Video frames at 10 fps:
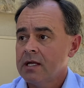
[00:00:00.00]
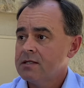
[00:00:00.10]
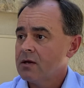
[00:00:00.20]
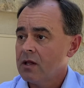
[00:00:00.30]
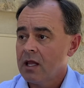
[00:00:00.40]

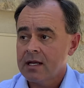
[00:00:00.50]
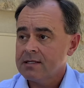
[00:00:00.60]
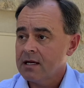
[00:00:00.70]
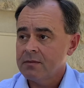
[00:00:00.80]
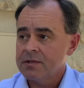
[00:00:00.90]
so a lot of
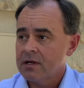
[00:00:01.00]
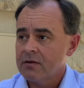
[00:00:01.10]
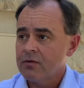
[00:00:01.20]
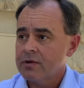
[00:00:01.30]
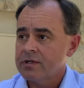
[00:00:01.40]
times law
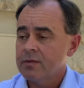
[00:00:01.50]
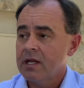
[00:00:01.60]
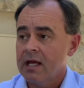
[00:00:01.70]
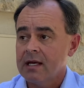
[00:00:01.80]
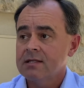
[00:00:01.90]
enforcement
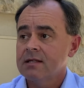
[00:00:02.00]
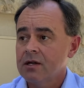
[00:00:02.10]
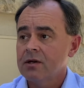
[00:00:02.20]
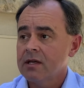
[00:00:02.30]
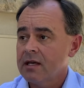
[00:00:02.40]
has to go to